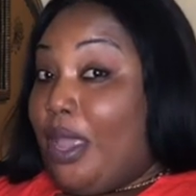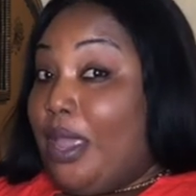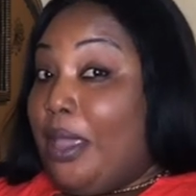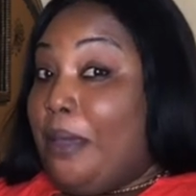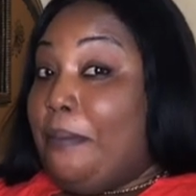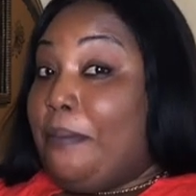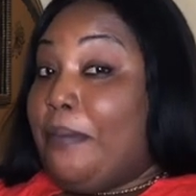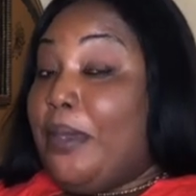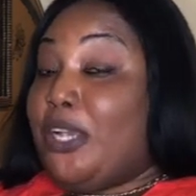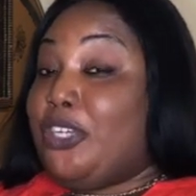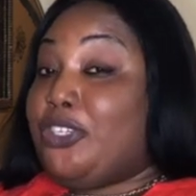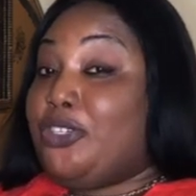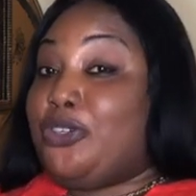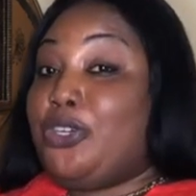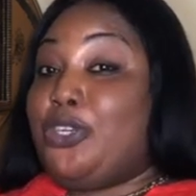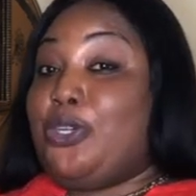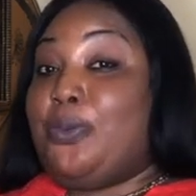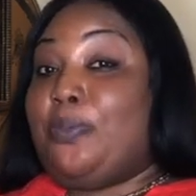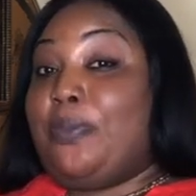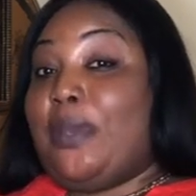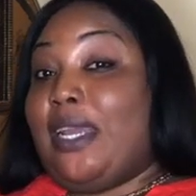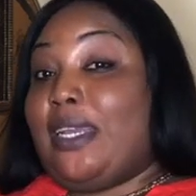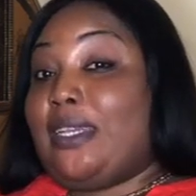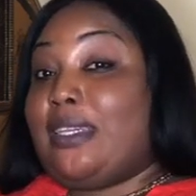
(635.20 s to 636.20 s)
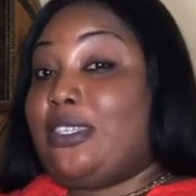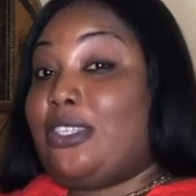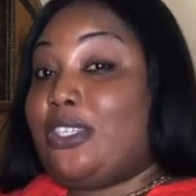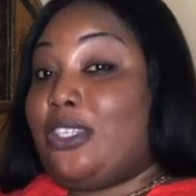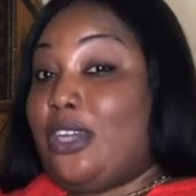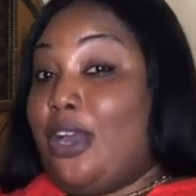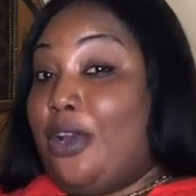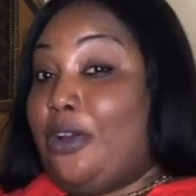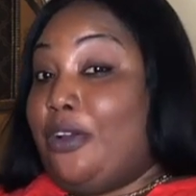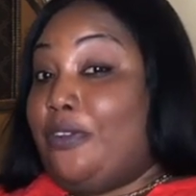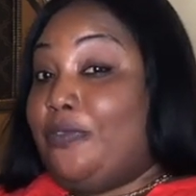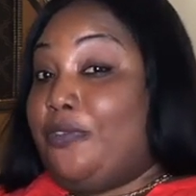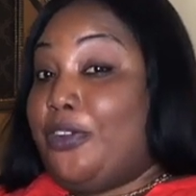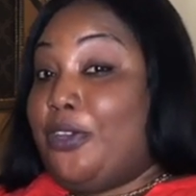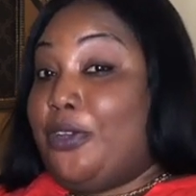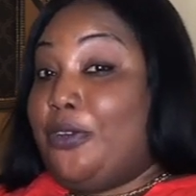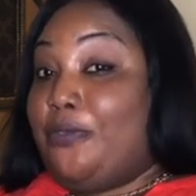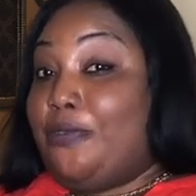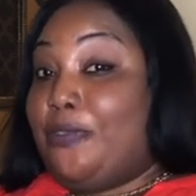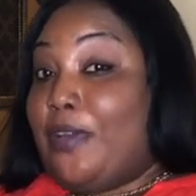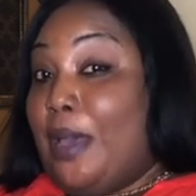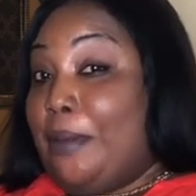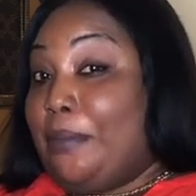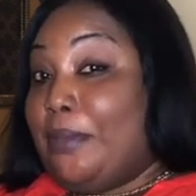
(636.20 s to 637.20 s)
make sure you make this sorrel for your
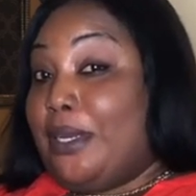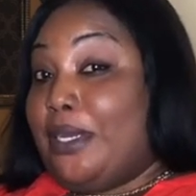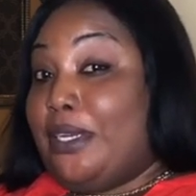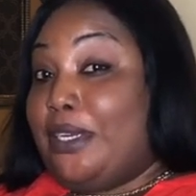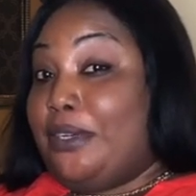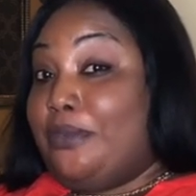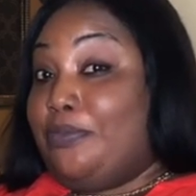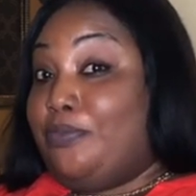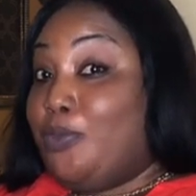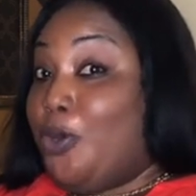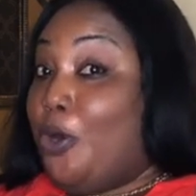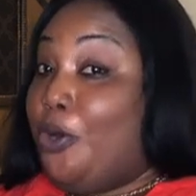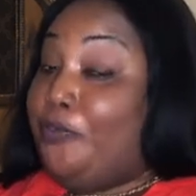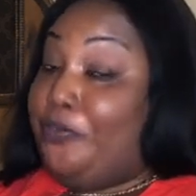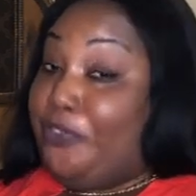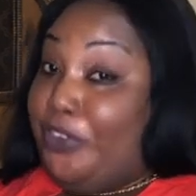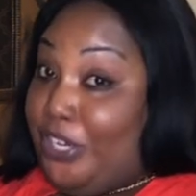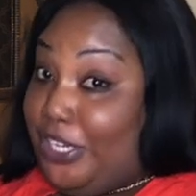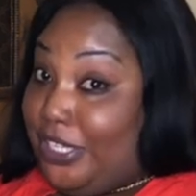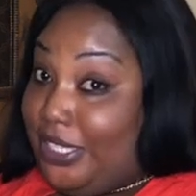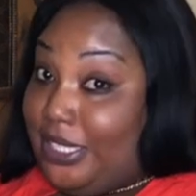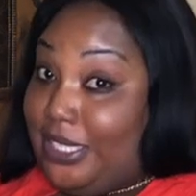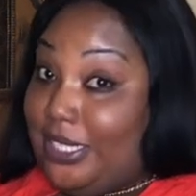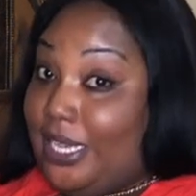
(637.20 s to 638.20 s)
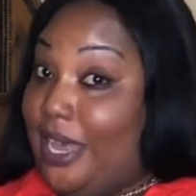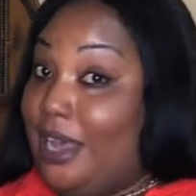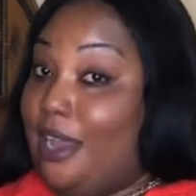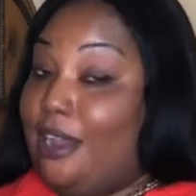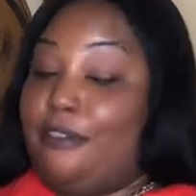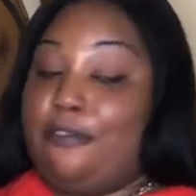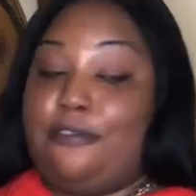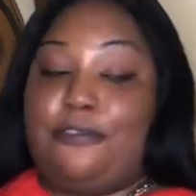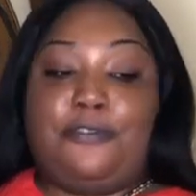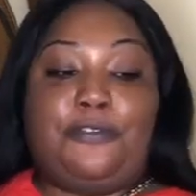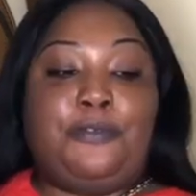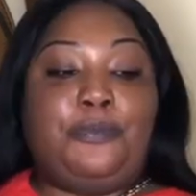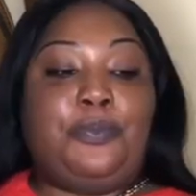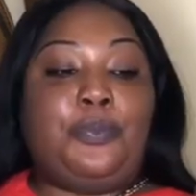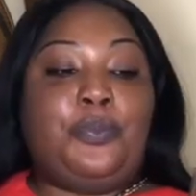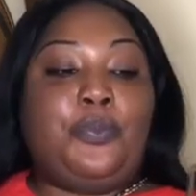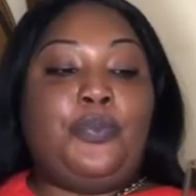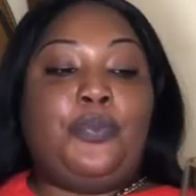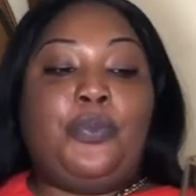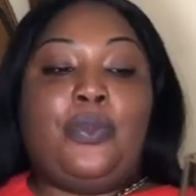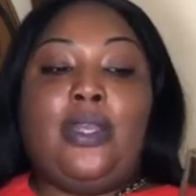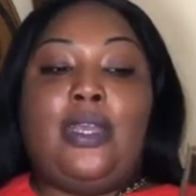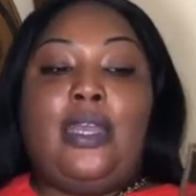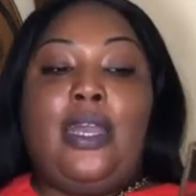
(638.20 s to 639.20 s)
family or for yourself
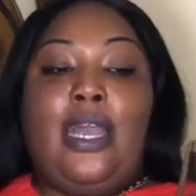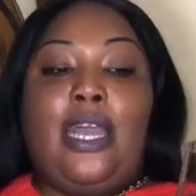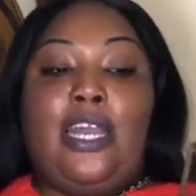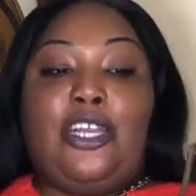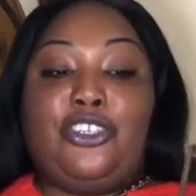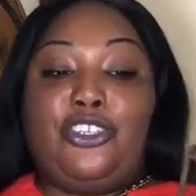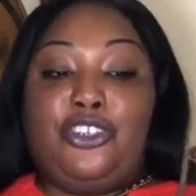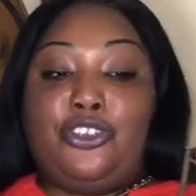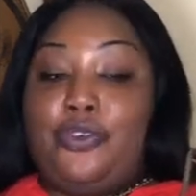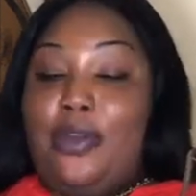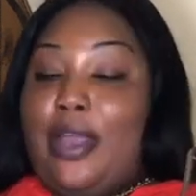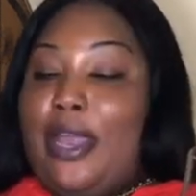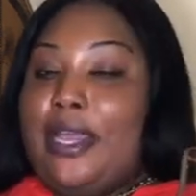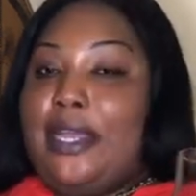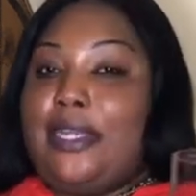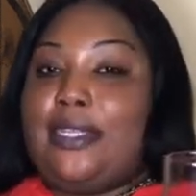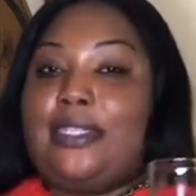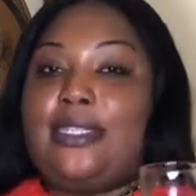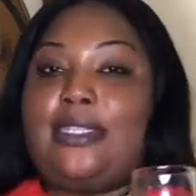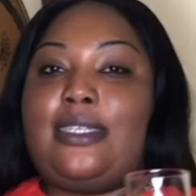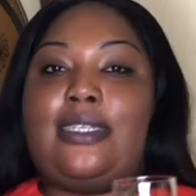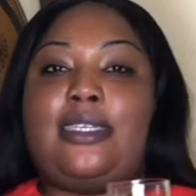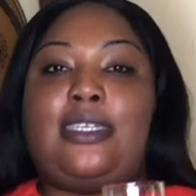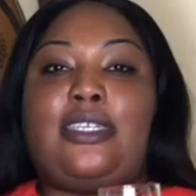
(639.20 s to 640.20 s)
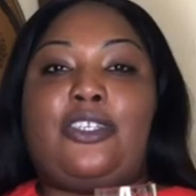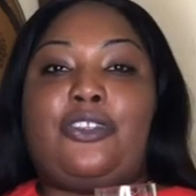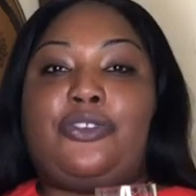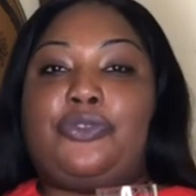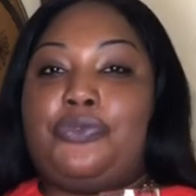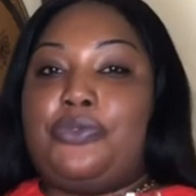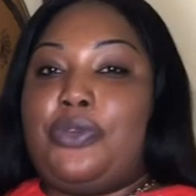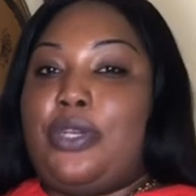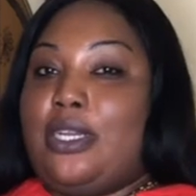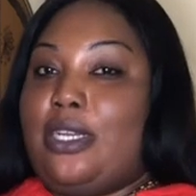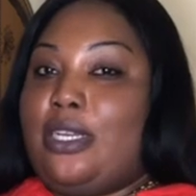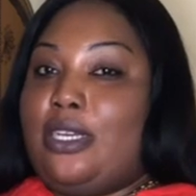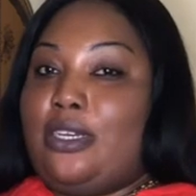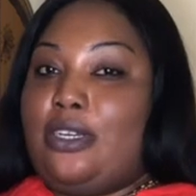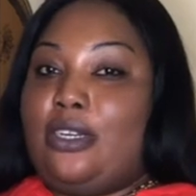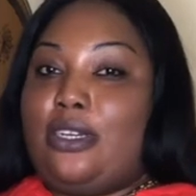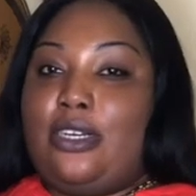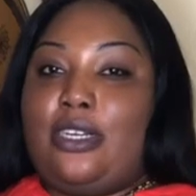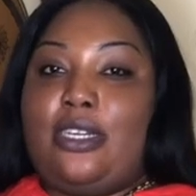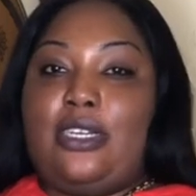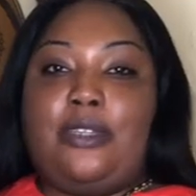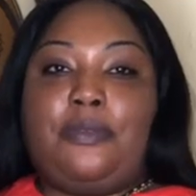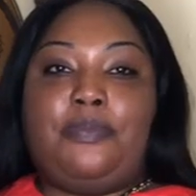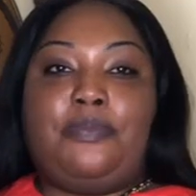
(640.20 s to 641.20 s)
and try it. It's really
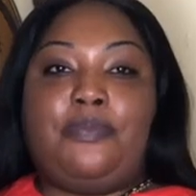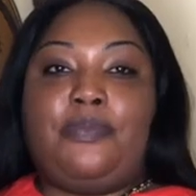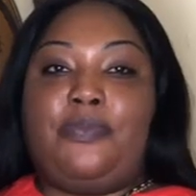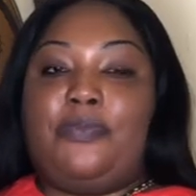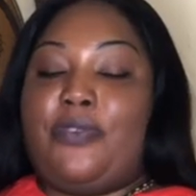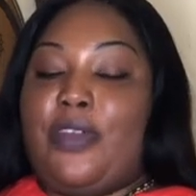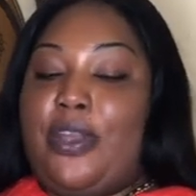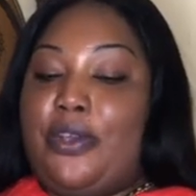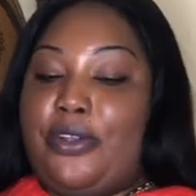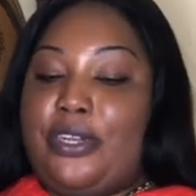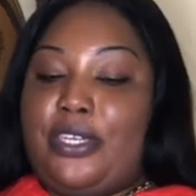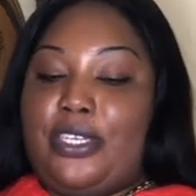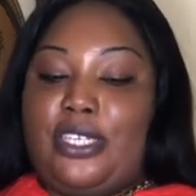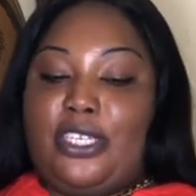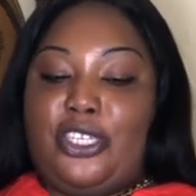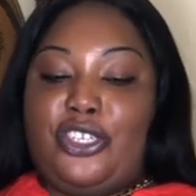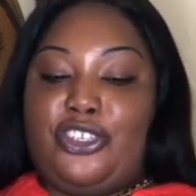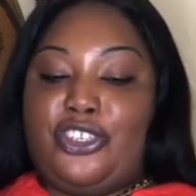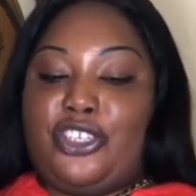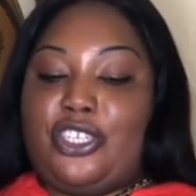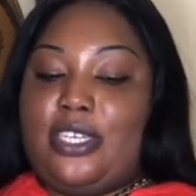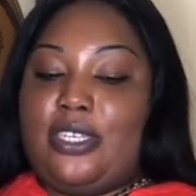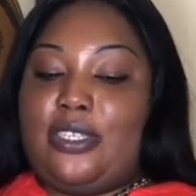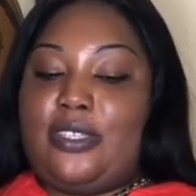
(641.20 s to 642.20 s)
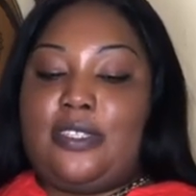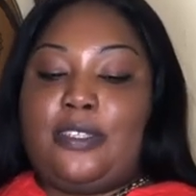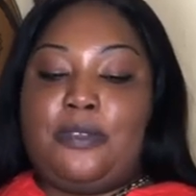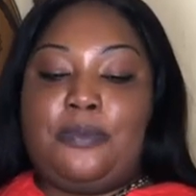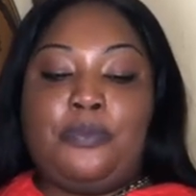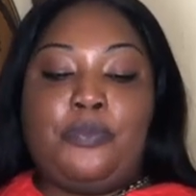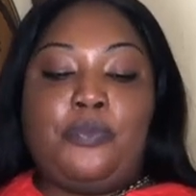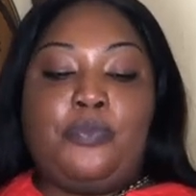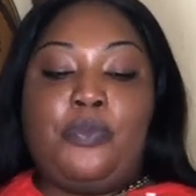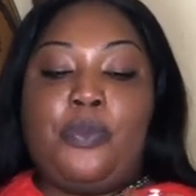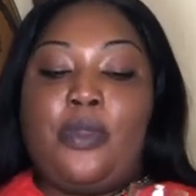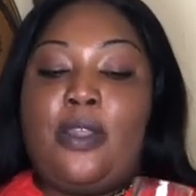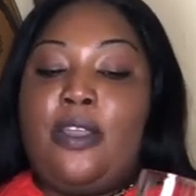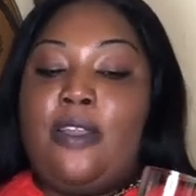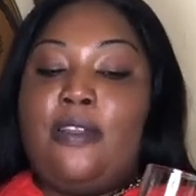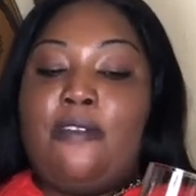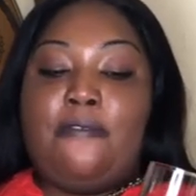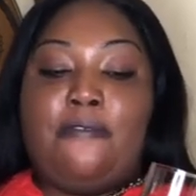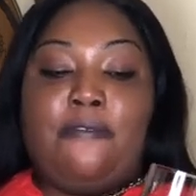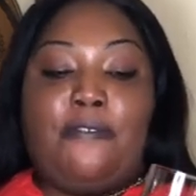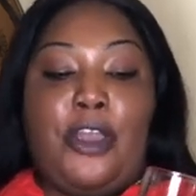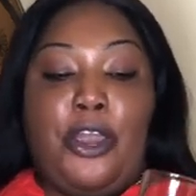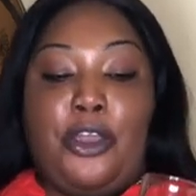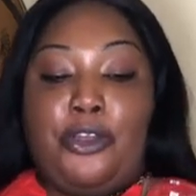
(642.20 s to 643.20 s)
good, very delicious,
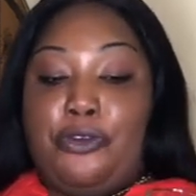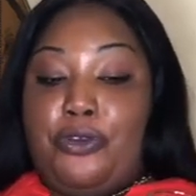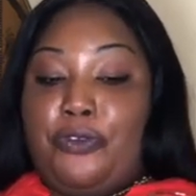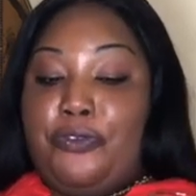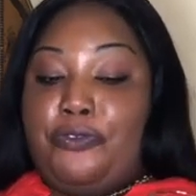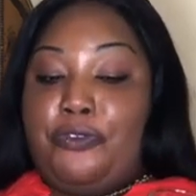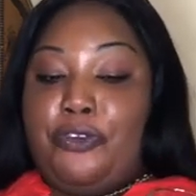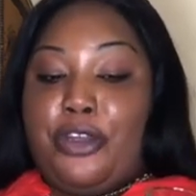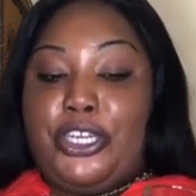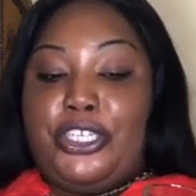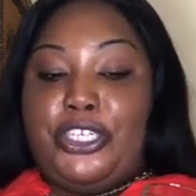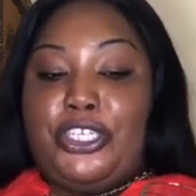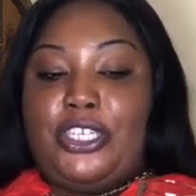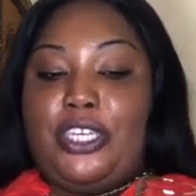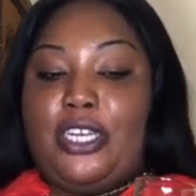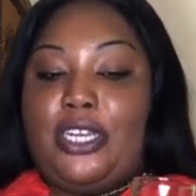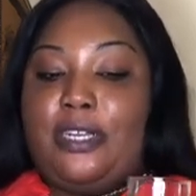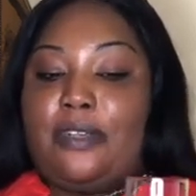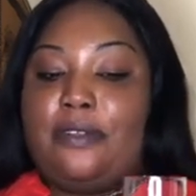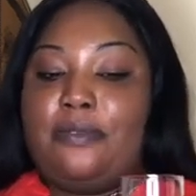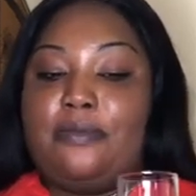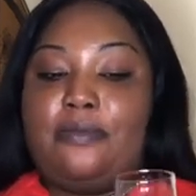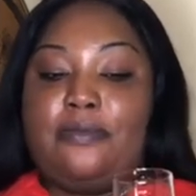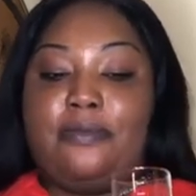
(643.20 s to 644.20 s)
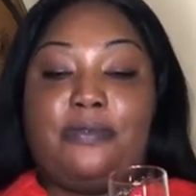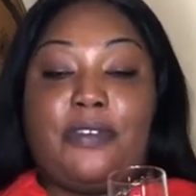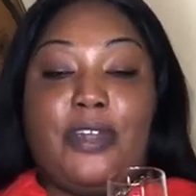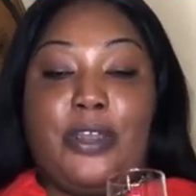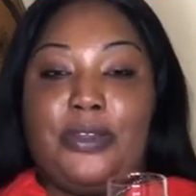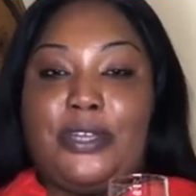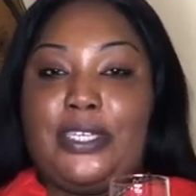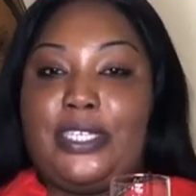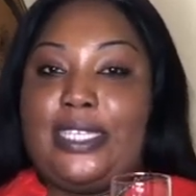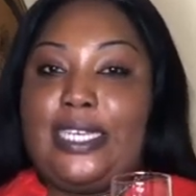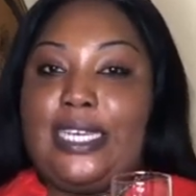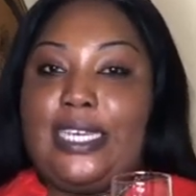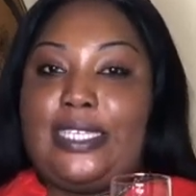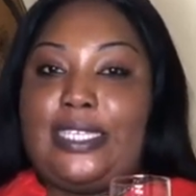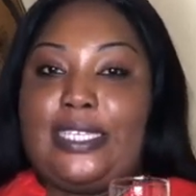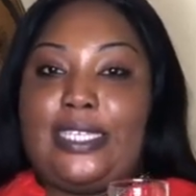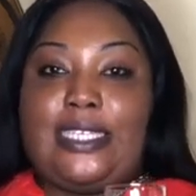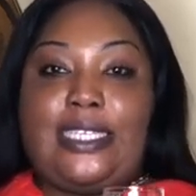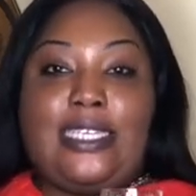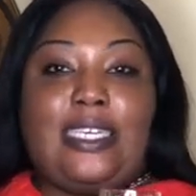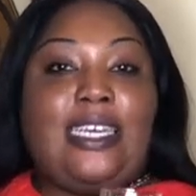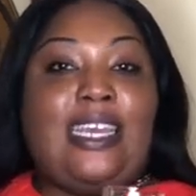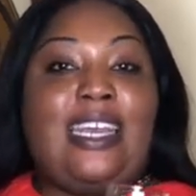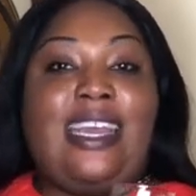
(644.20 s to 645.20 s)
very refreshing, very
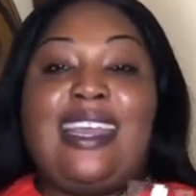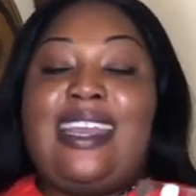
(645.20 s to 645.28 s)
tasty.